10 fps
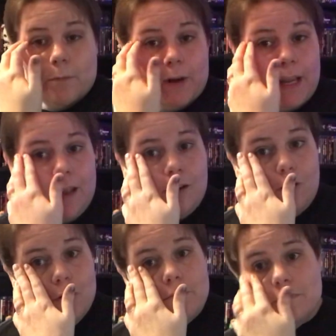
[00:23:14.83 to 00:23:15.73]
When I get
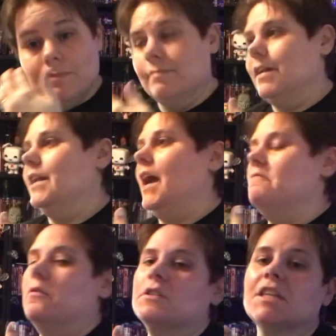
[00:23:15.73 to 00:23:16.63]
home, and
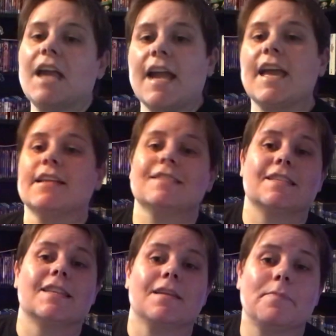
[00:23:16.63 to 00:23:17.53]
unfortunately I can't
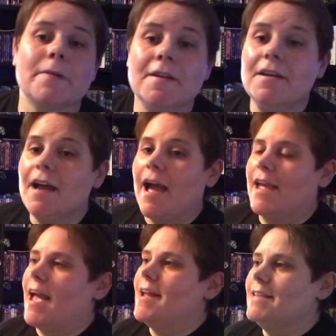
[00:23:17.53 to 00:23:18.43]
sleep. I
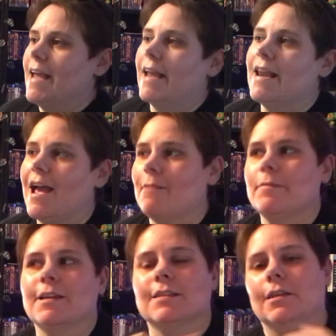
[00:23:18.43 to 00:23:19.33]
can't take a nap
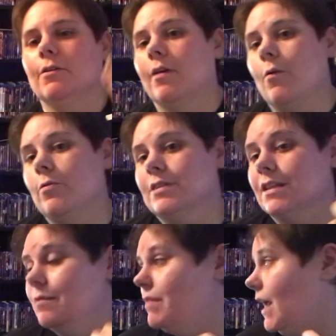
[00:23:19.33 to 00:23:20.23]
because I know I won't
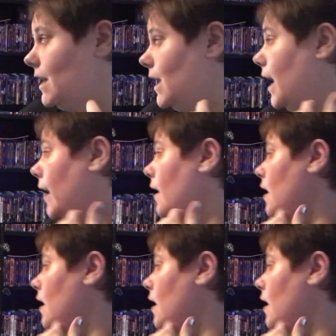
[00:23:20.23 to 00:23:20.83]
sleep that night.